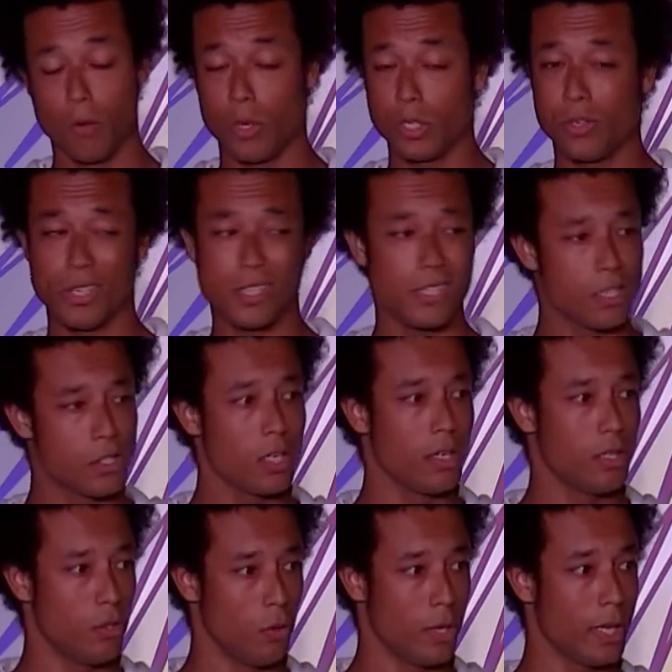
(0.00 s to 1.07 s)
what you're essentially
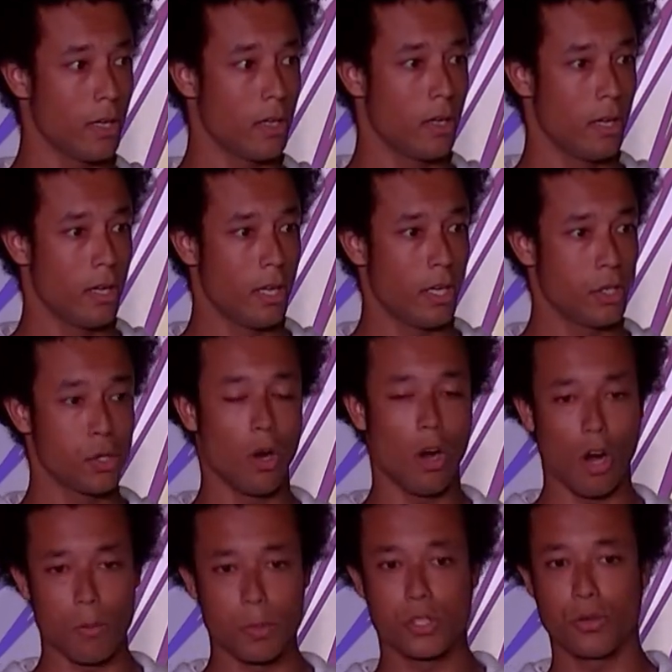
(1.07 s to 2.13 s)
doing is you're
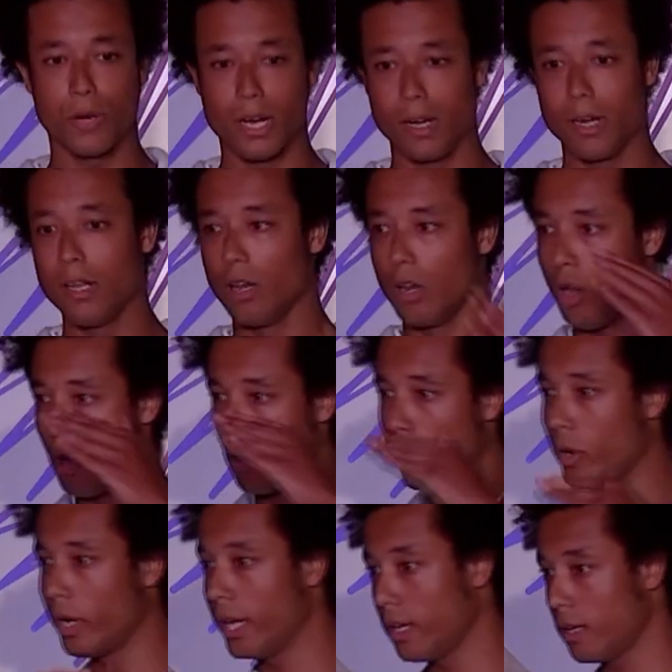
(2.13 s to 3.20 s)
arbitrarily
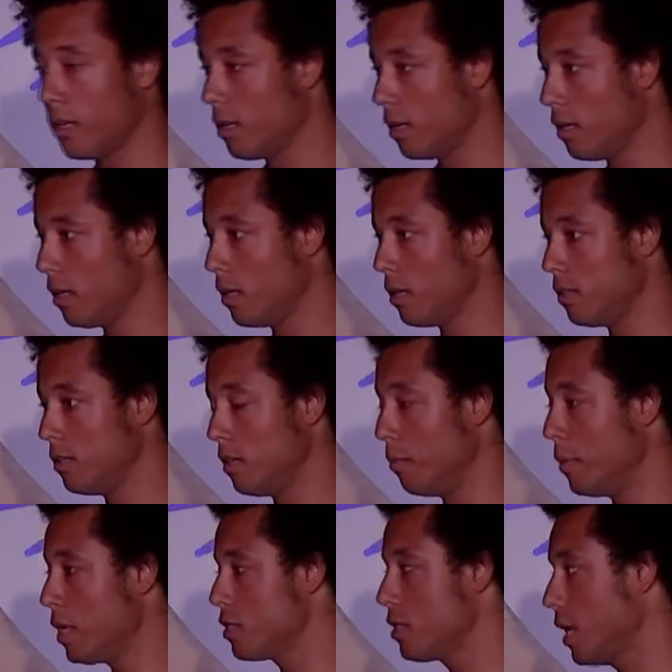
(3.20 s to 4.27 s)
lowering the
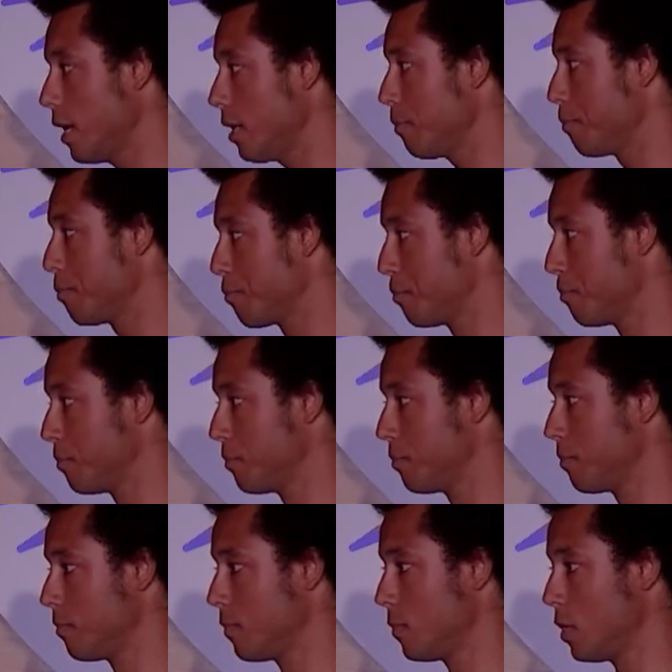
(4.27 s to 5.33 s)
demand side.
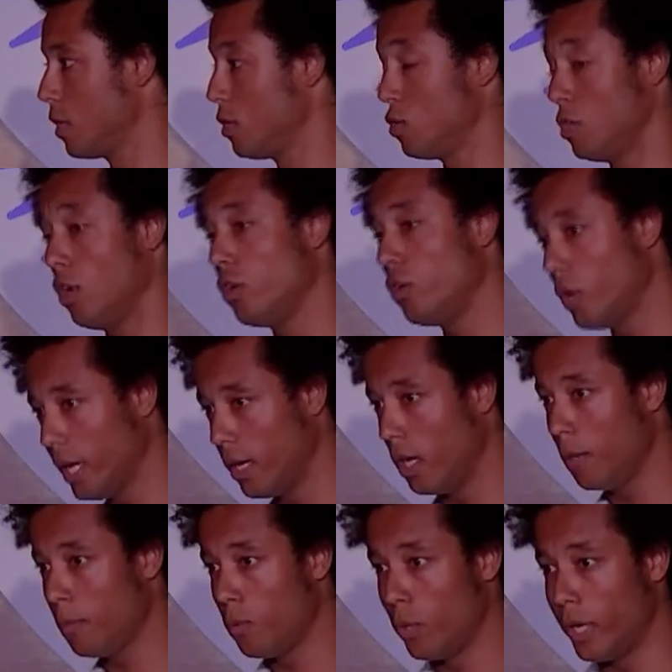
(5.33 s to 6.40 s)
So you end
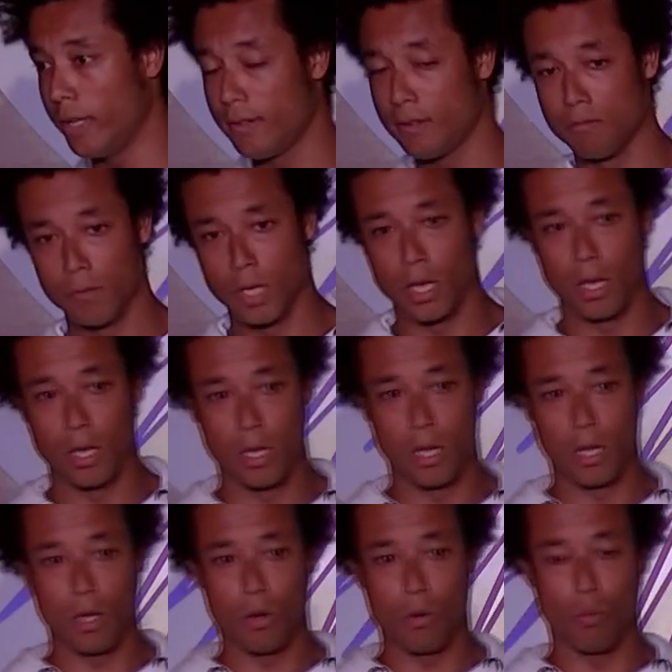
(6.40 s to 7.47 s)
up with
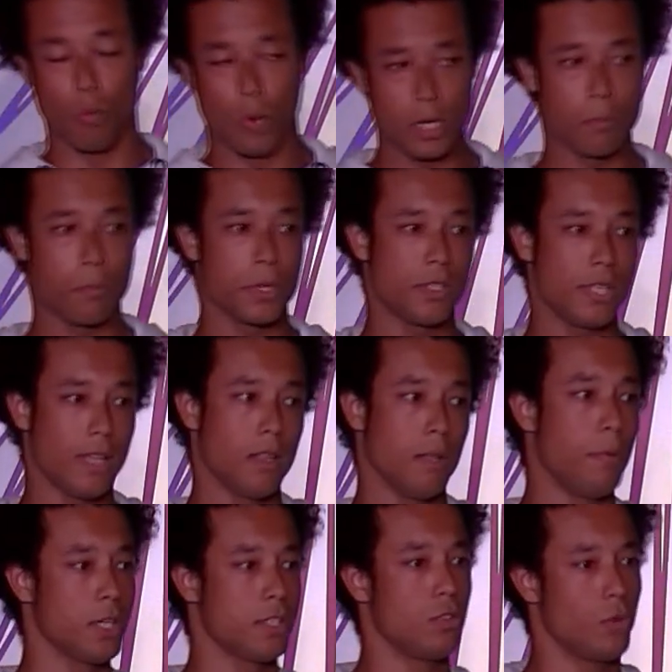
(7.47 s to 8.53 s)
1%
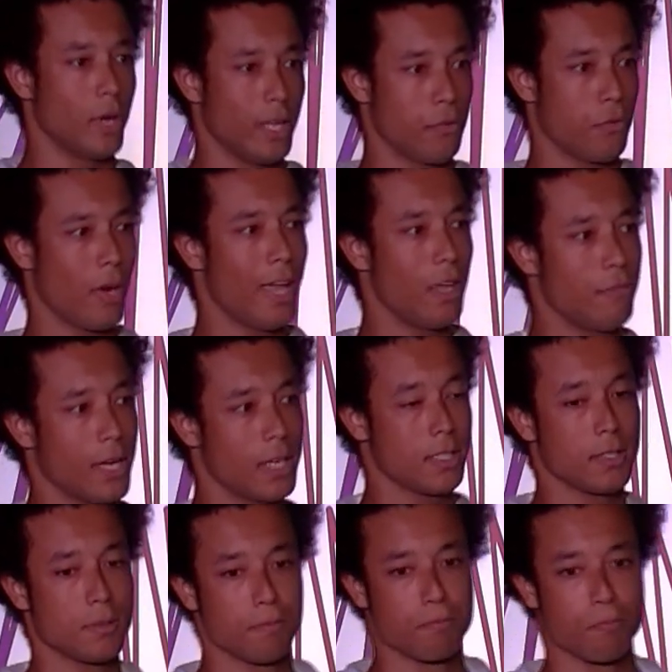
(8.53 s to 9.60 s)
deposit rate for
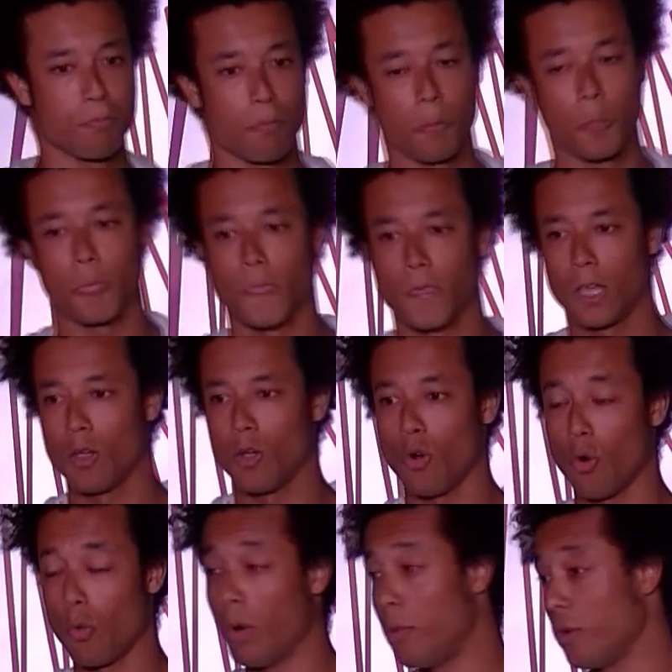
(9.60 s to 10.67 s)
AVAX
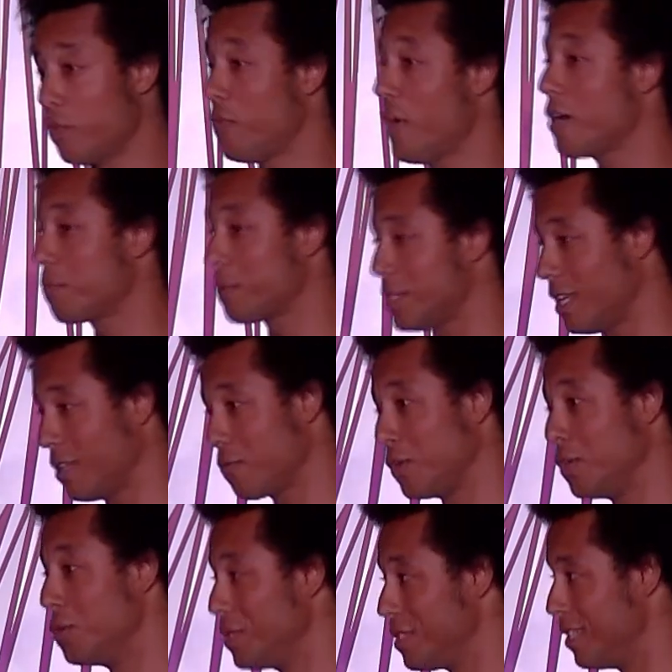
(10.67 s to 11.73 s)
or 1.5% for
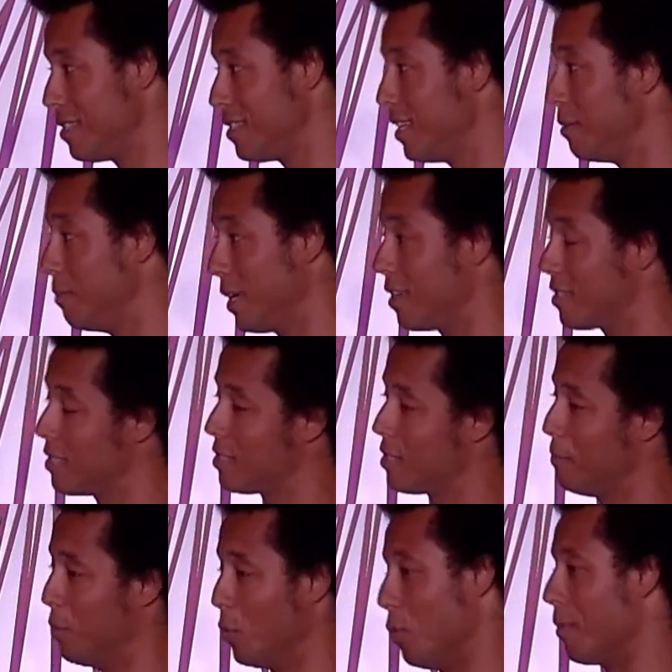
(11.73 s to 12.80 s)
USDC because it's a
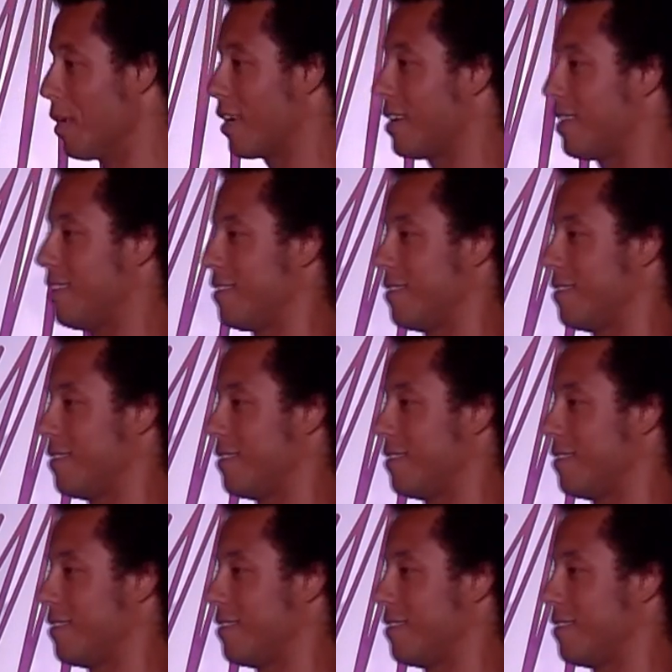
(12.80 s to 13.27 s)
bull market